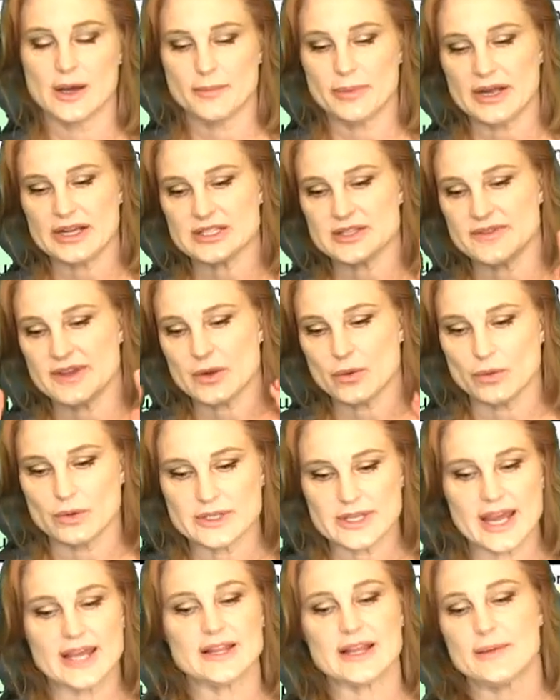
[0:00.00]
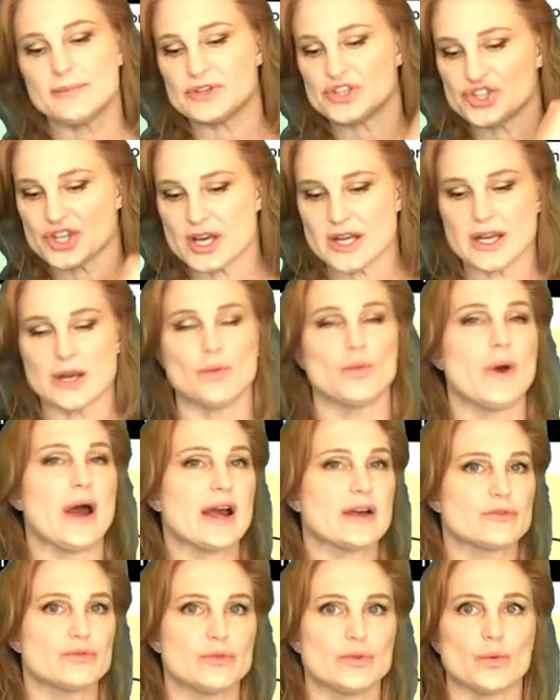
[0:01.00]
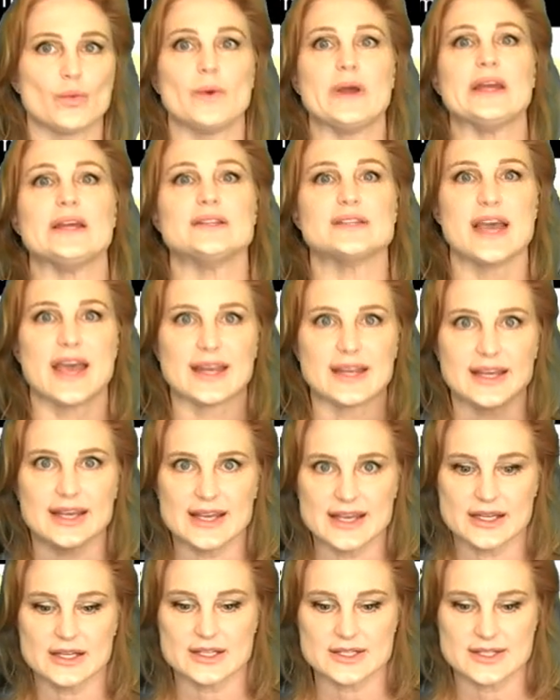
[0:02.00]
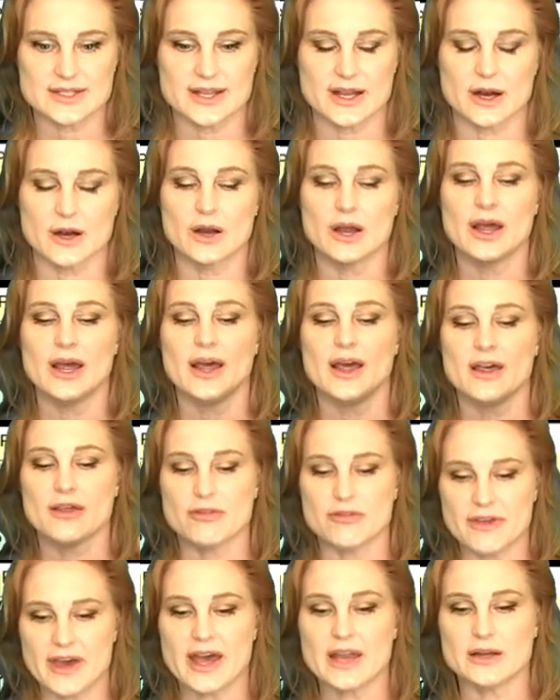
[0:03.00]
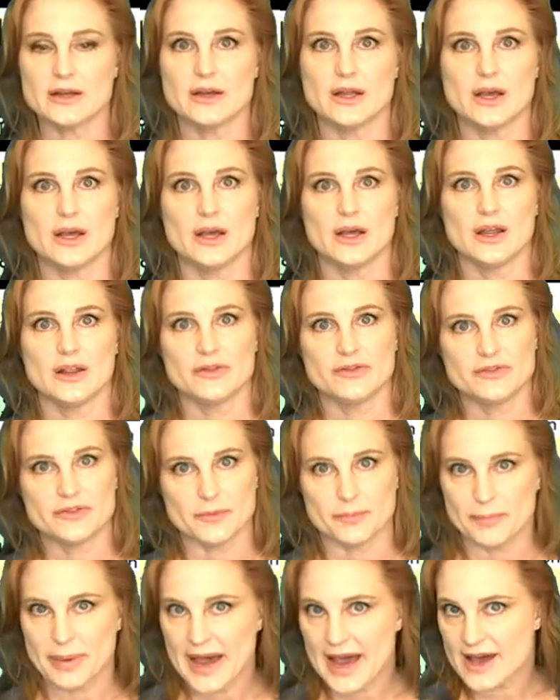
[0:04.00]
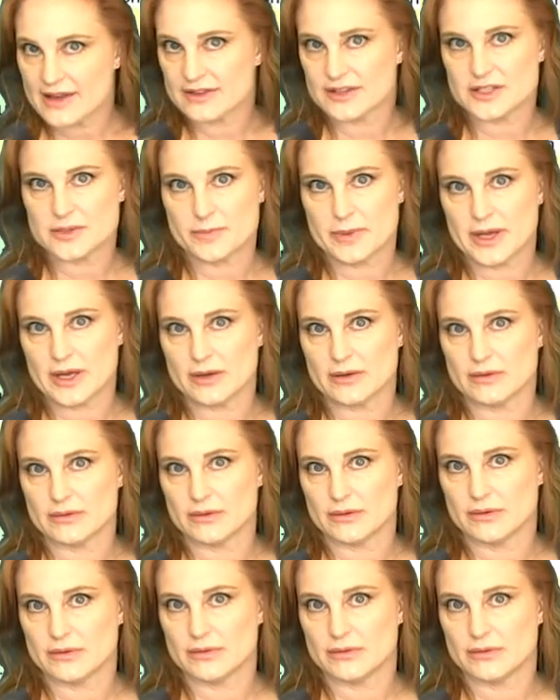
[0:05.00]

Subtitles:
Because if he can take that machete and whack through the weeds and get us there, then the path has been